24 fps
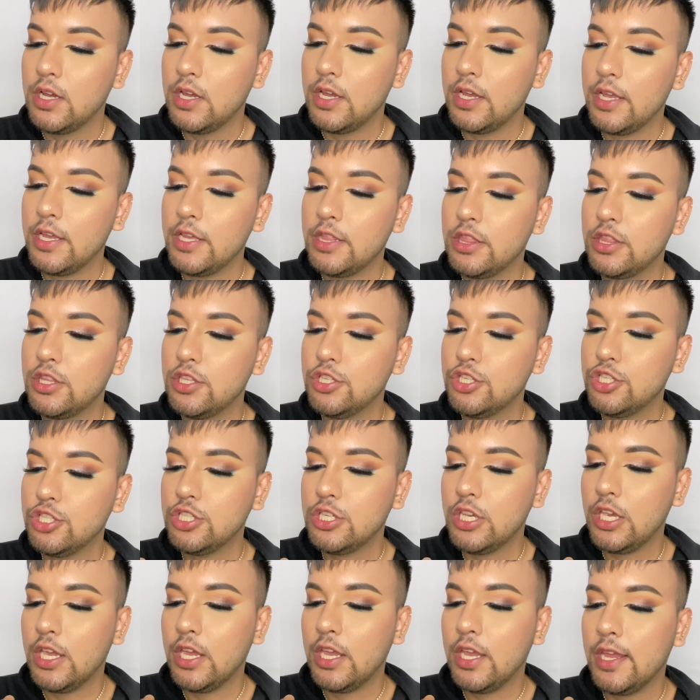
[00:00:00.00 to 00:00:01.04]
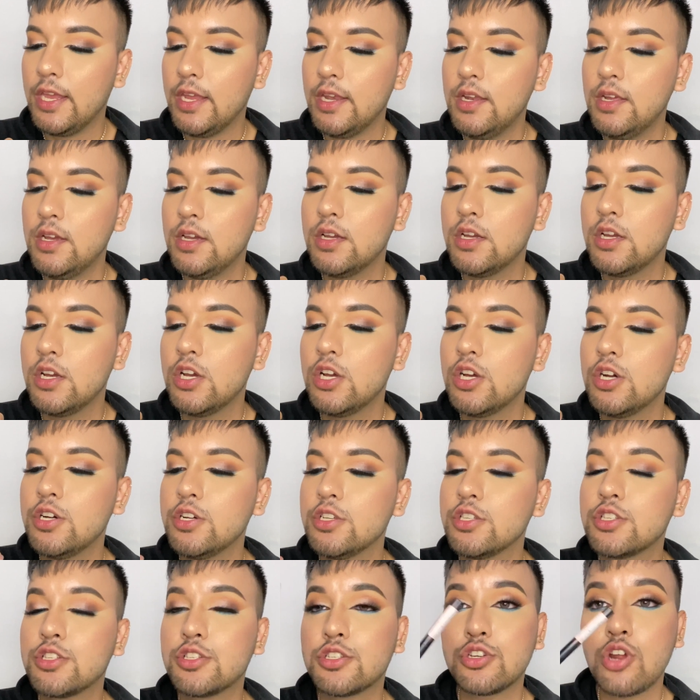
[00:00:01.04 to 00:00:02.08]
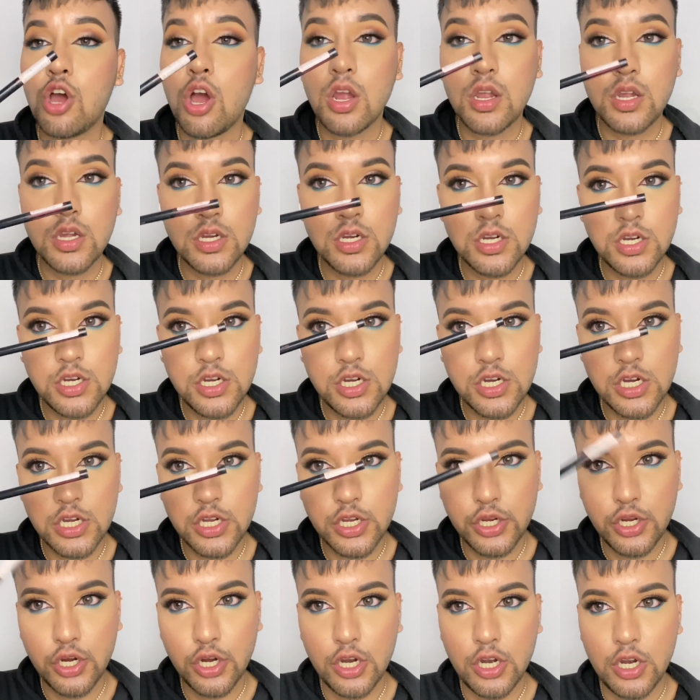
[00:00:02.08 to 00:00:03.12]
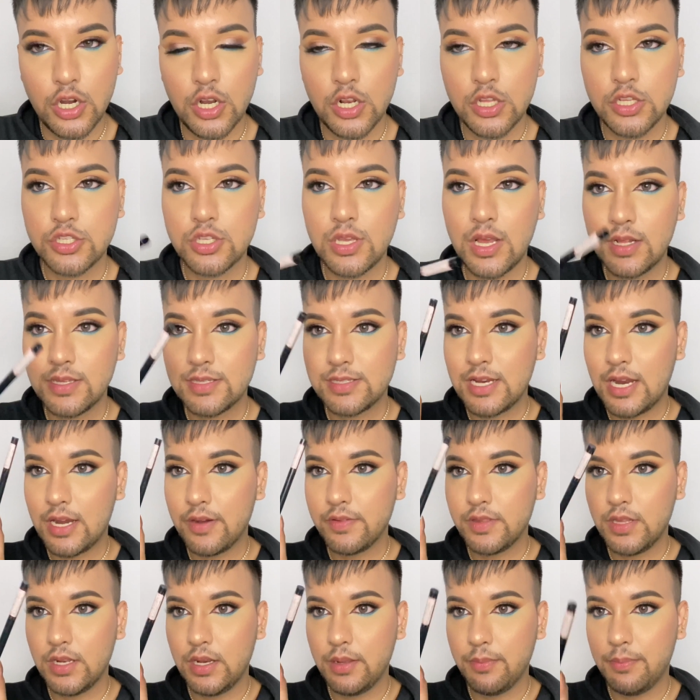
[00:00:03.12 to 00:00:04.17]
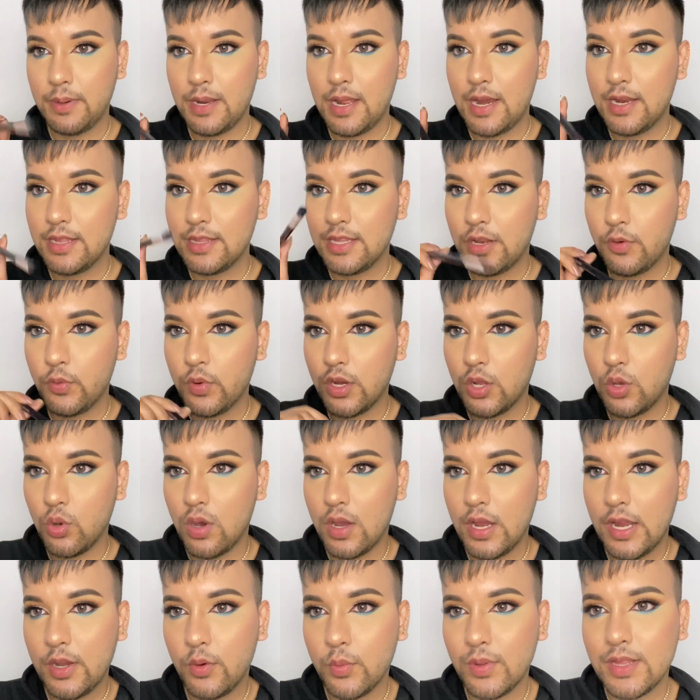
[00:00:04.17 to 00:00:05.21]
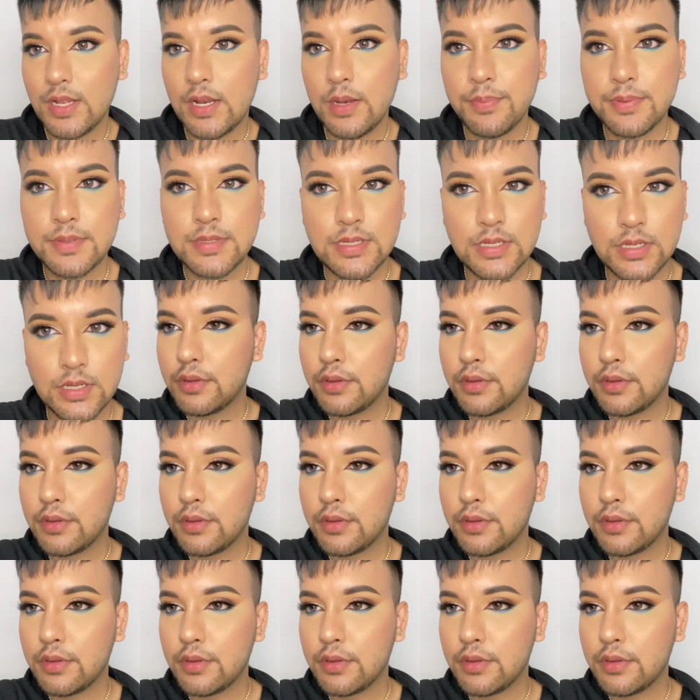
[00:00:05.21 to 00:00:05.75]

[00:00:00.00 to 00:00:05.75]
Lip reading: in the shade Stalker Girl. So I'll start with the lip liner, then we'll go ahead with the lipstick.